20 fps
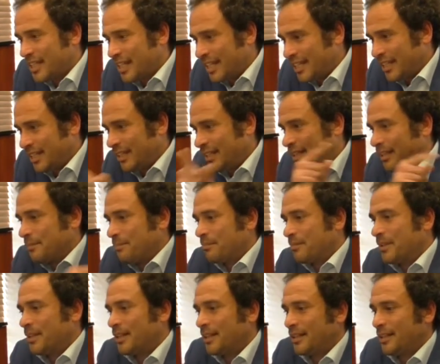they
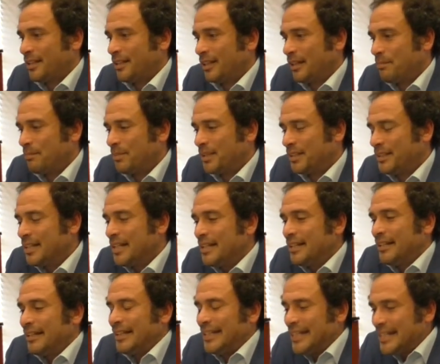have been
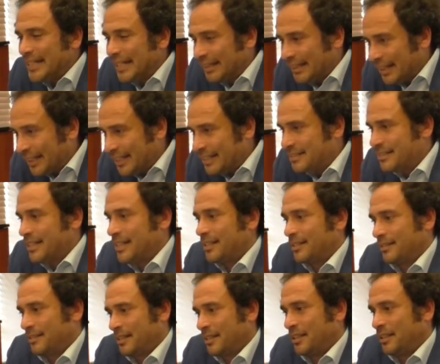
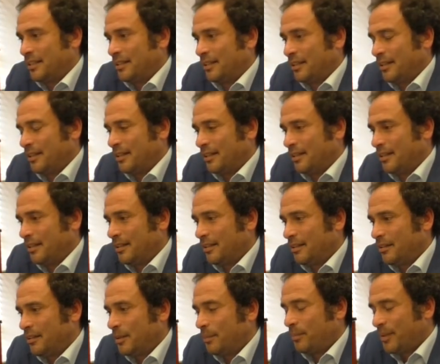legalizing
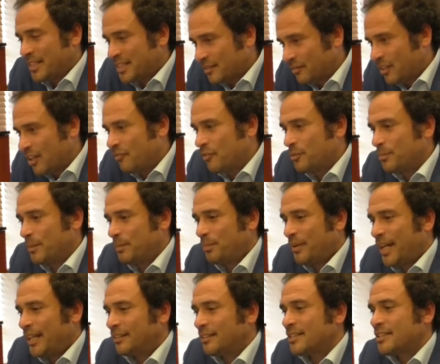the repressive government
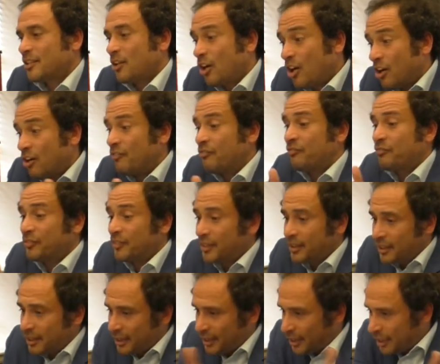practice of
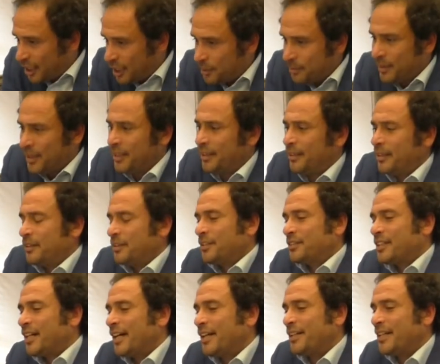
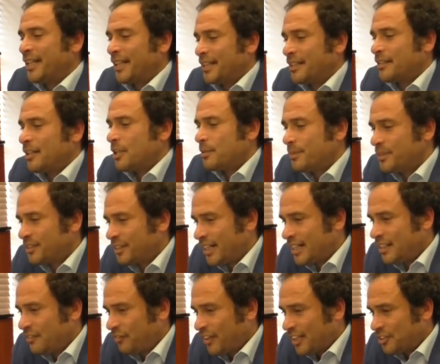retiring in an
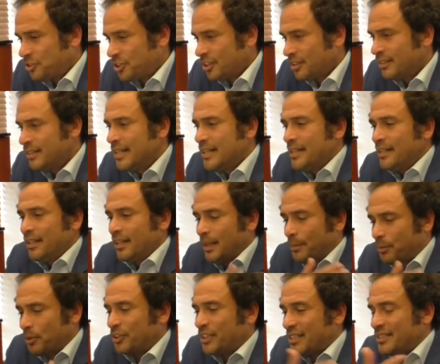arbitrary fashion
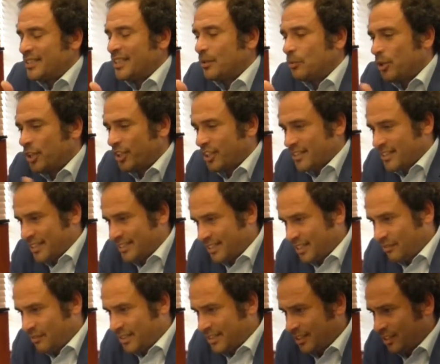protesting workers and
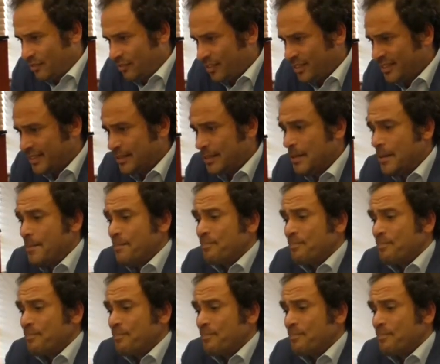civil servants.